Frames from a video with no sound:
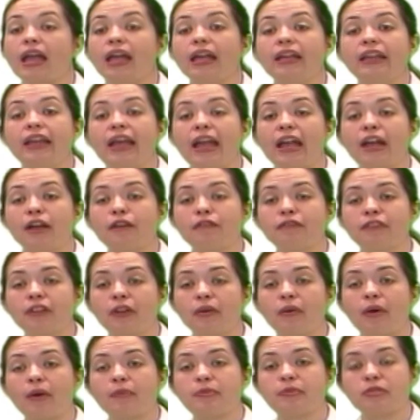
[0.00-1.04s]
In
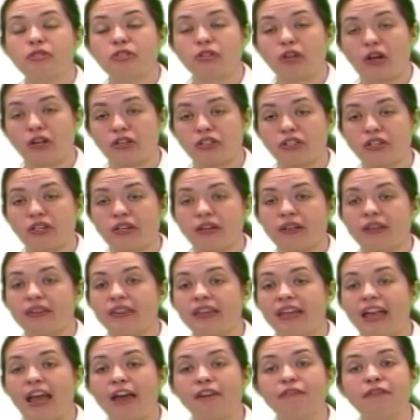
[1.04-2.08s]
airflow obstruction,
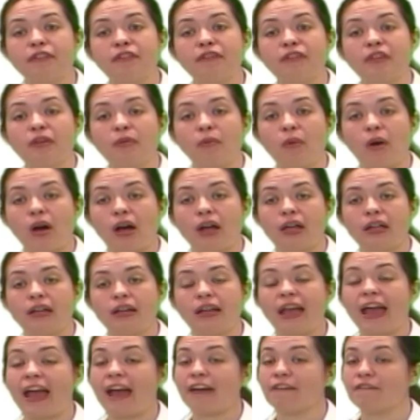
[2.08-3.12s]
the FEV1
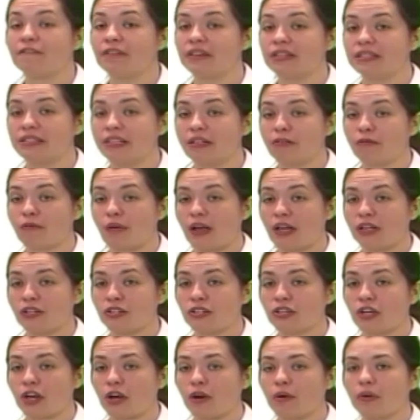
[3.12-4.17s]
FVC
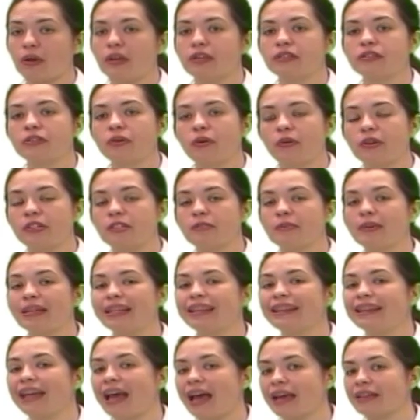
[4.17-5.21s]
ratio is going to be
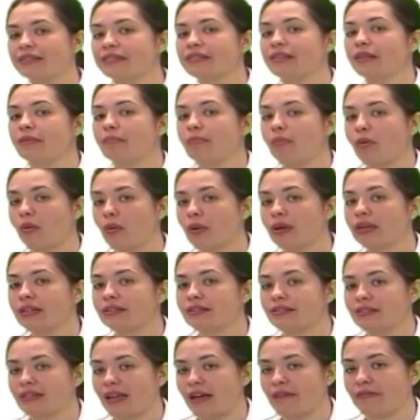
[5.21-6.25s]
less than 0.7,
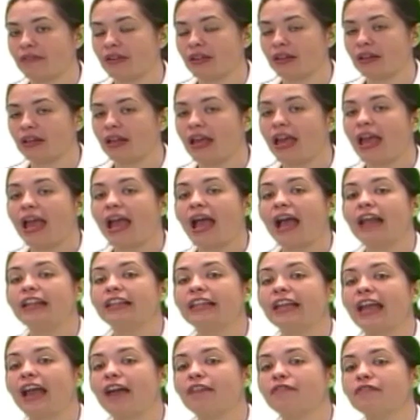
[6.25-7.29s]
and
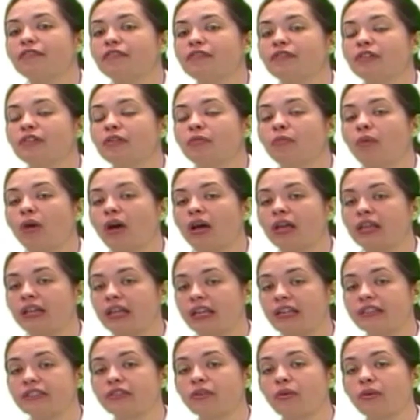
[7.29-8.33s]
the FEV1
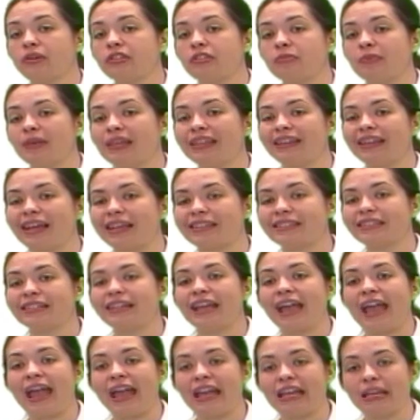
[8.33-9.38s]
is going to be less than
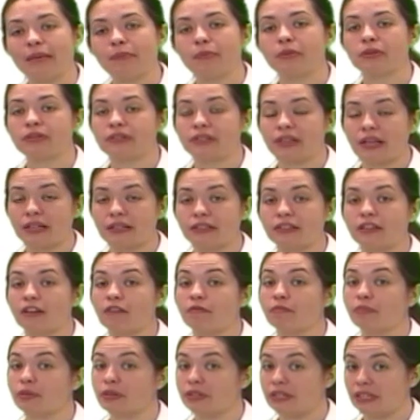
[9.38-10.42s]
80% of
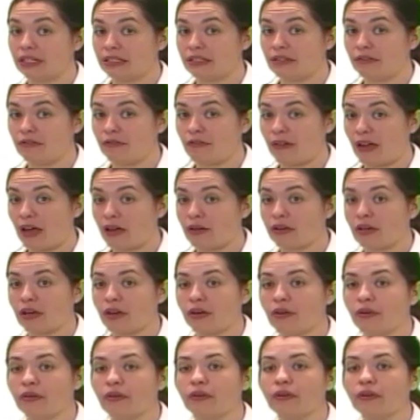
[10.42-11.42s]
predicted value.